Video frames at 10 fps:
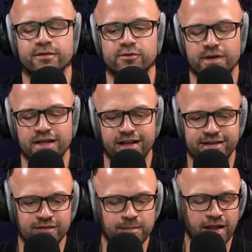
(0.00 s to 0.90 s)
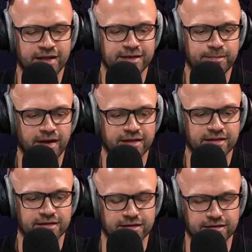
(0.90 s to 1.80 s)
to which we're collectively blinded by
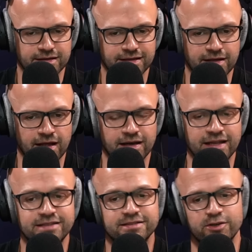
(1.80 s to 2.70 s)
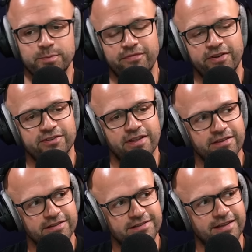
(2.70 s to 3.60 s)
the, at least superficially,
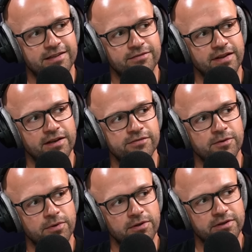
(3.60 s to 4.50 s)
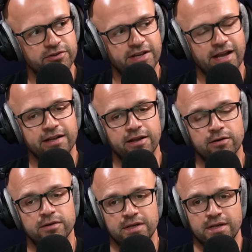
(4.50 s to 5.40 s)
the success of English football because you can
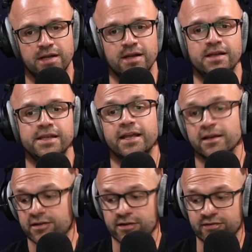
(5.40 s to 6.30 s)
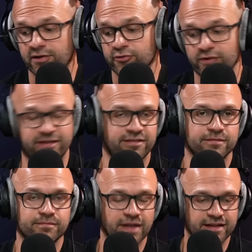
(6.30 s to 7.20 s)
go, mm. you can, to contrast to
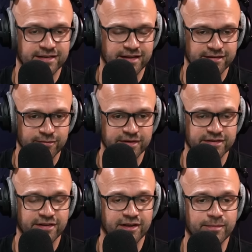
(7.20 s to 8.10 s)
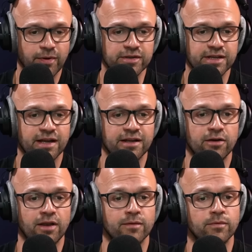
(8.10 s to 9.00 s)
1983 as a turning point, you can
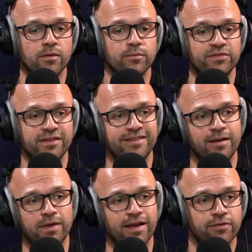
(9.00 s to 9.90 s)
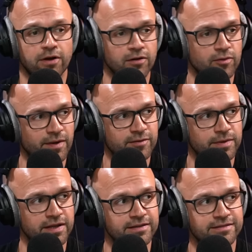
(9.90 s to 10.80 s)
go like, well, since then we have got all the best
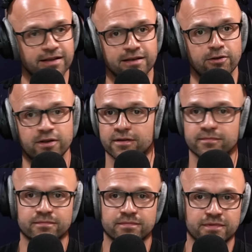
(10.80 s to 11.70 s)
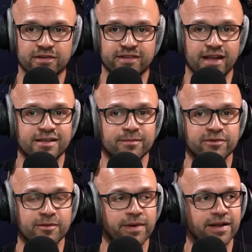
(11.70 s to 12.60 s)
players and look at the
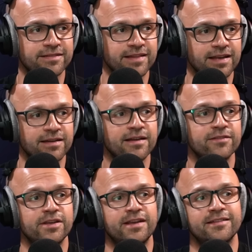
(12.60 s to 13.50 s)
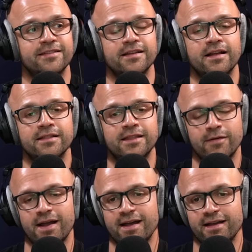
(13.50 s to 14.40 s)
stadiums compared to then. So you can,
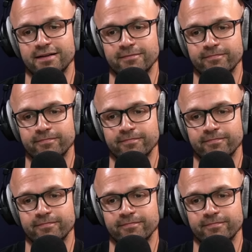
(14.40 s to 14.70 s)
there are